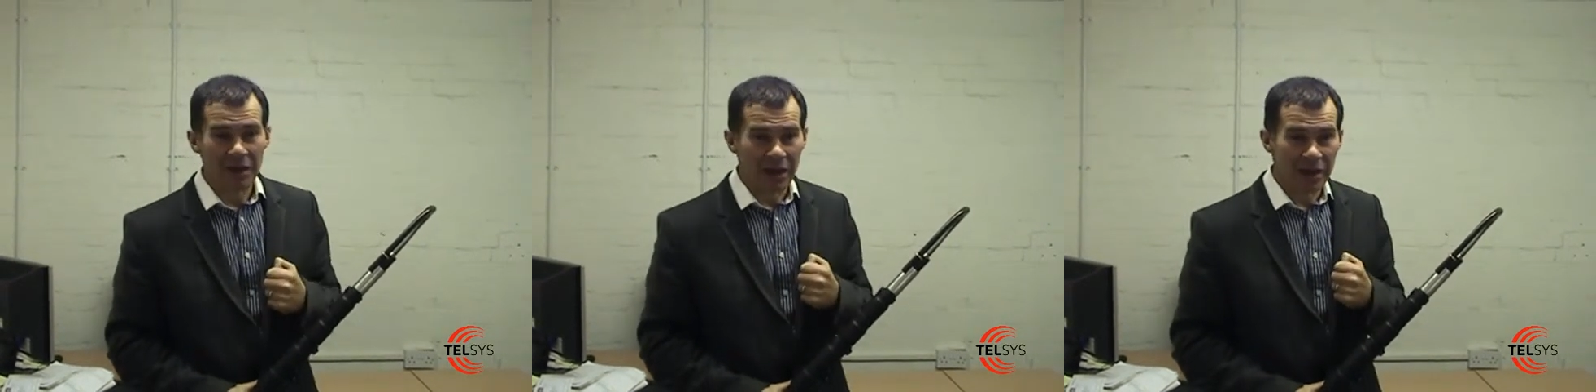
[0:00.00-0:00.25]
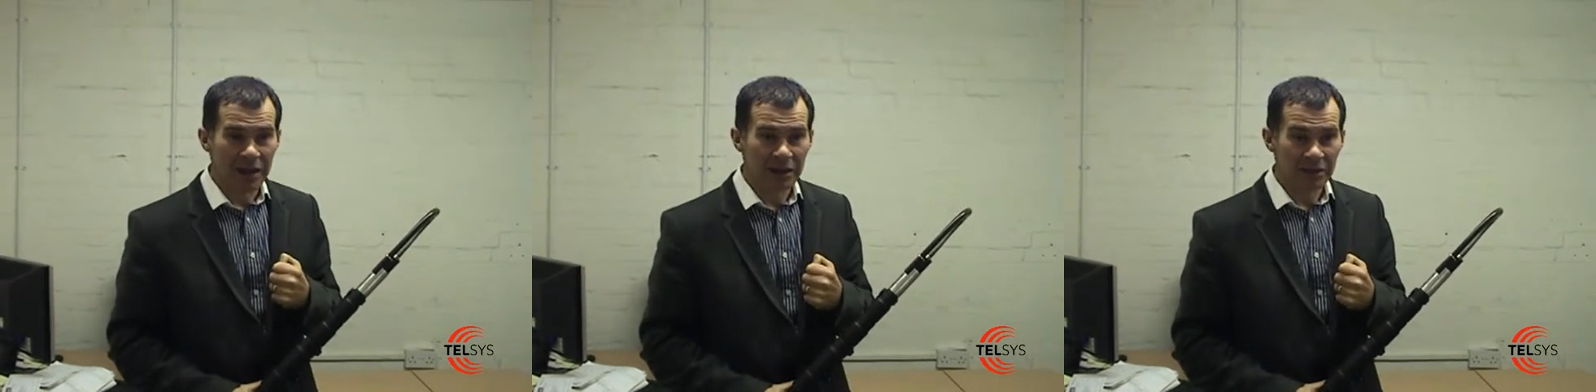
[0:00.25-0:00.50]

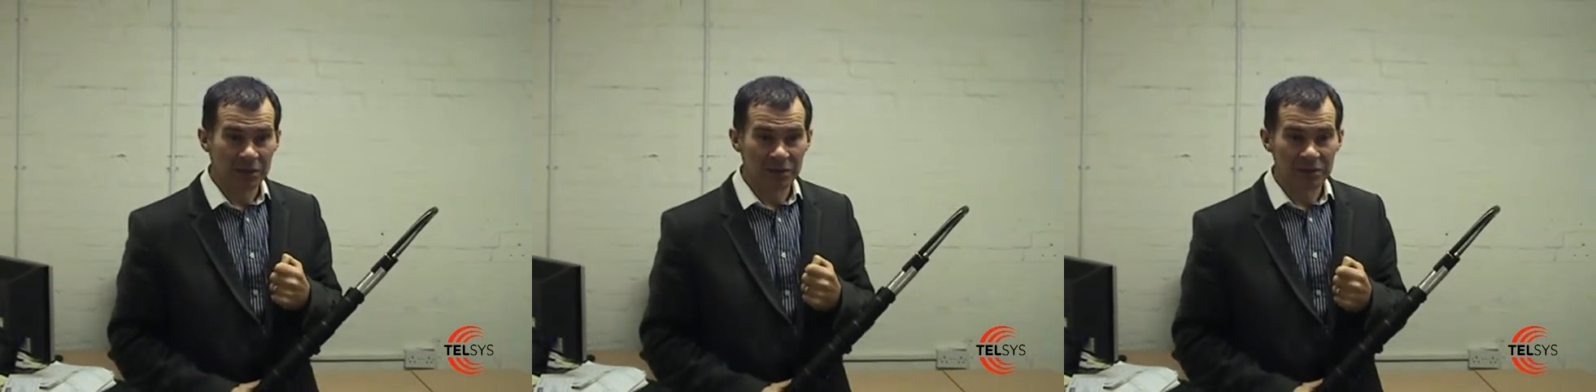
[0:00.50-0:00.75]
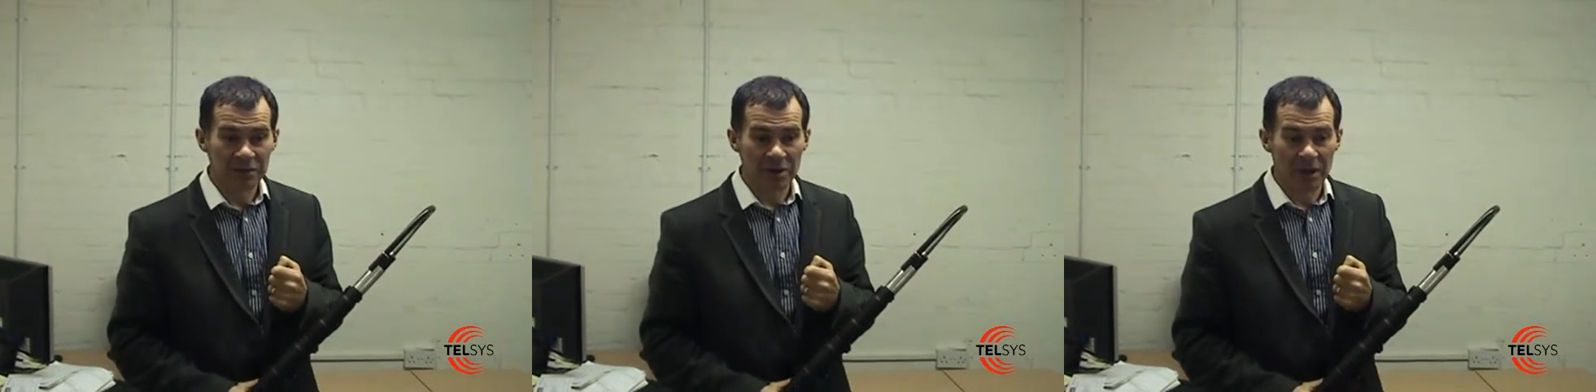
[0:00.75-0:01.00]

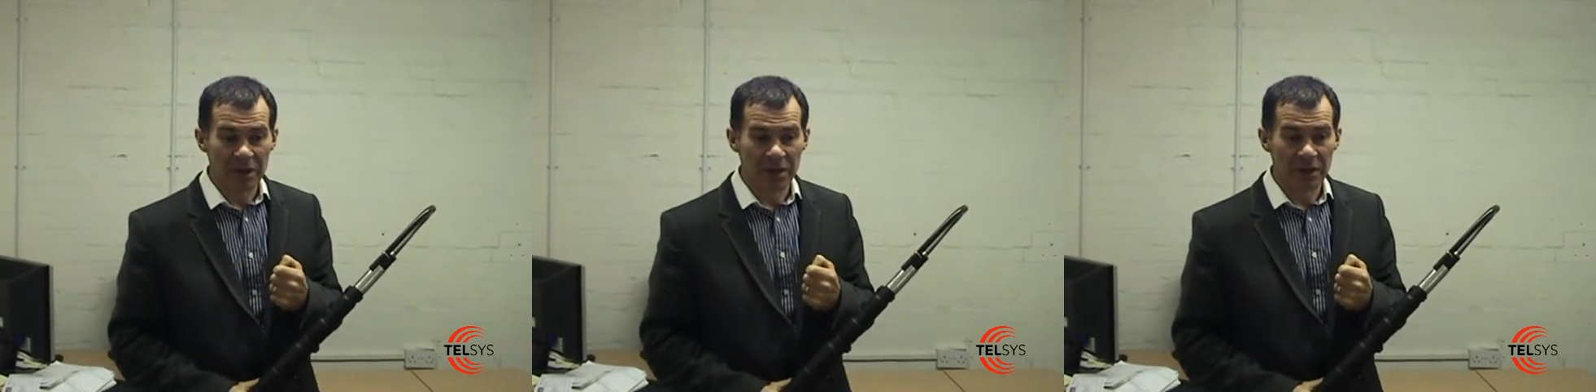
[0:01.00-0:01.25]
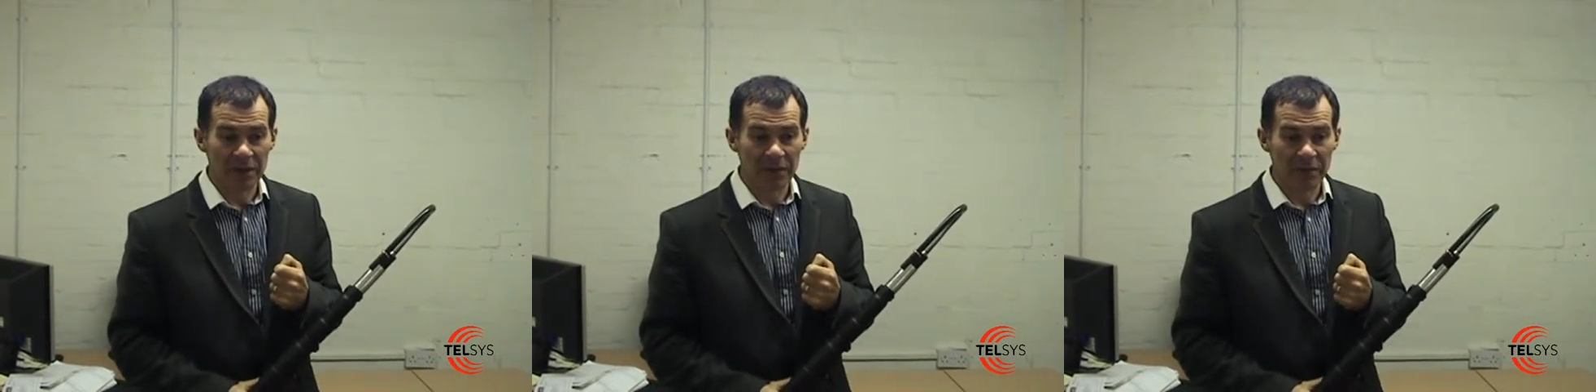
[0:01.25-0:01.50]

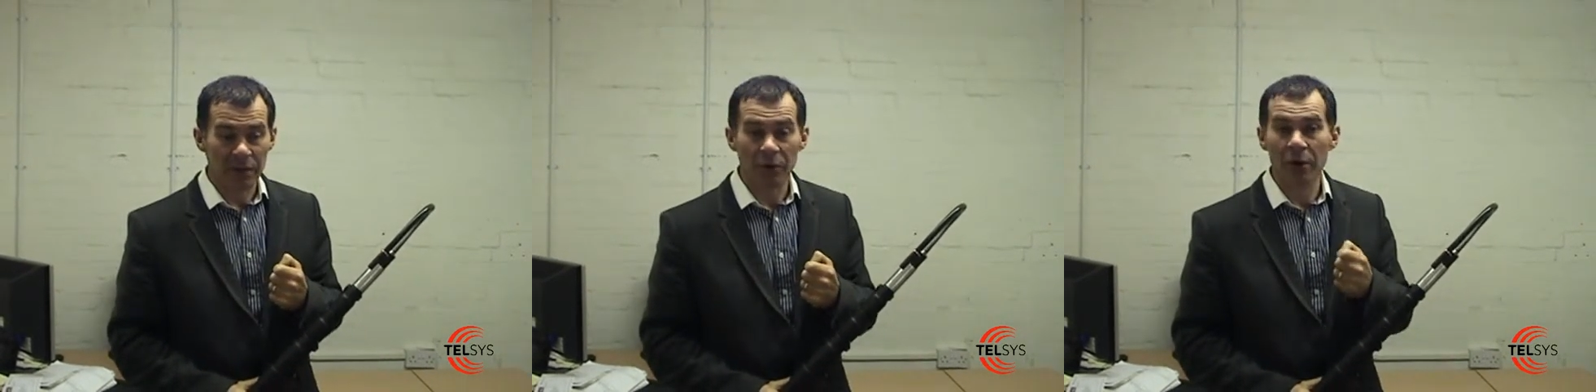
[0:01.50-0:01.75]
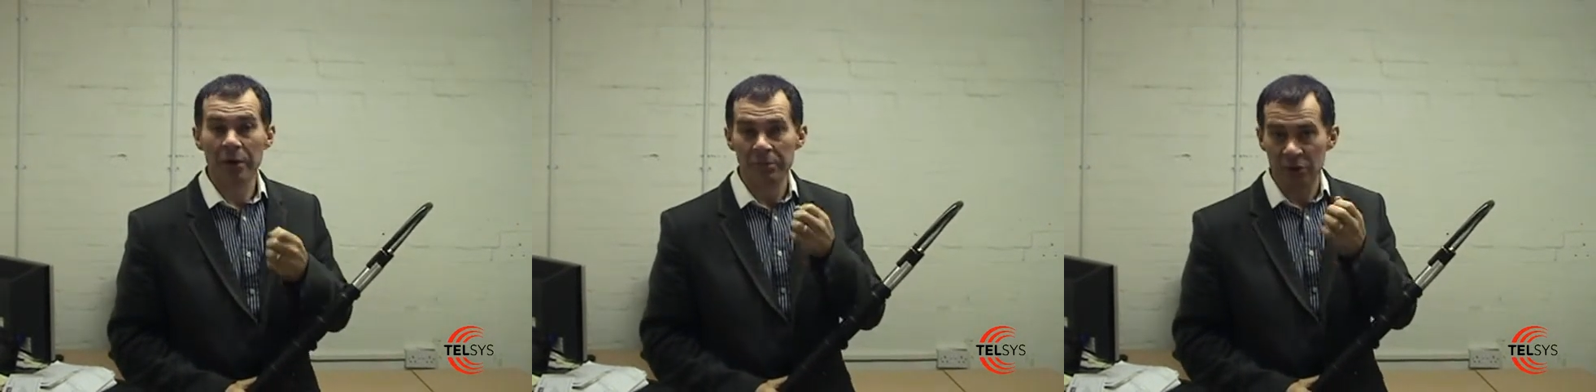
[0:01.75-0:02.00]
They were
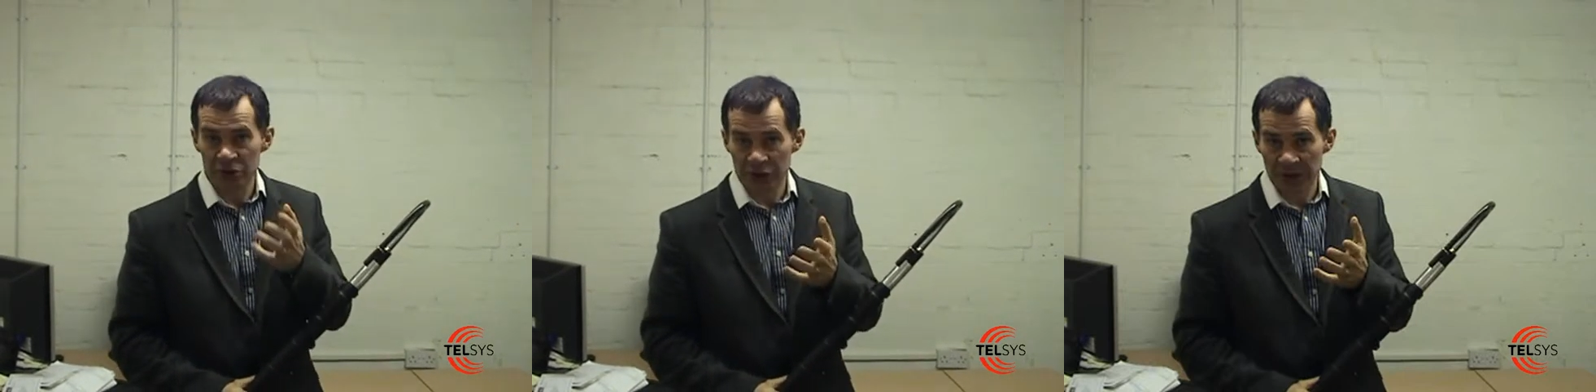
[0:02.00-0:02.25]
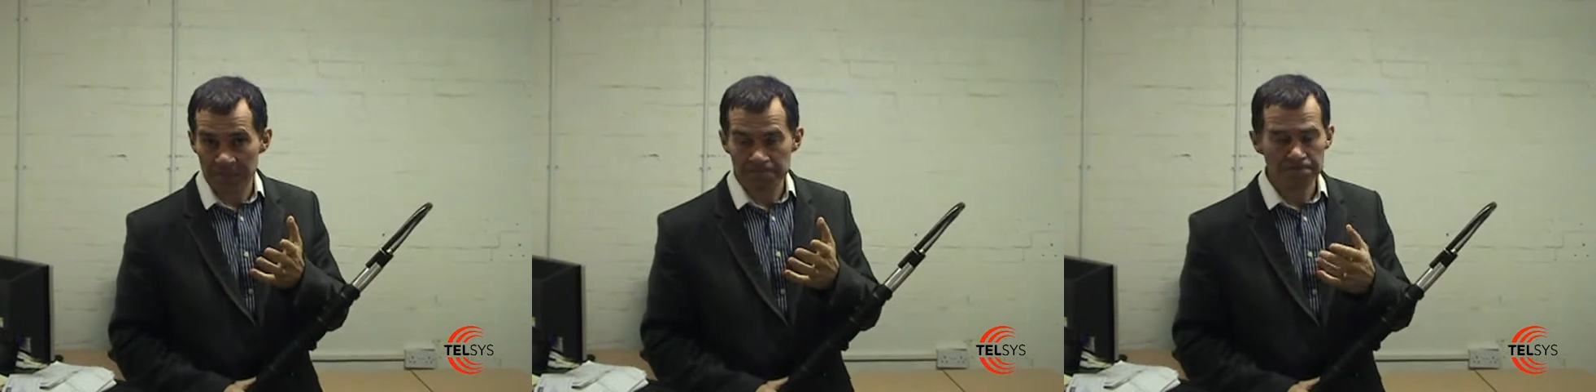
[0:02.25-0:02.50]
on a
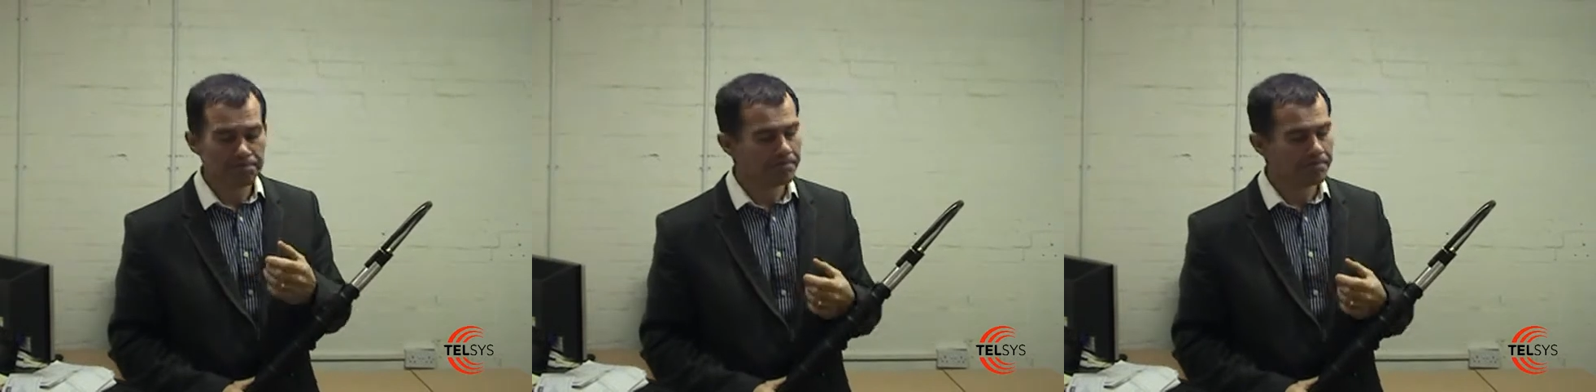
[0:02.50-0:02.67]
budget,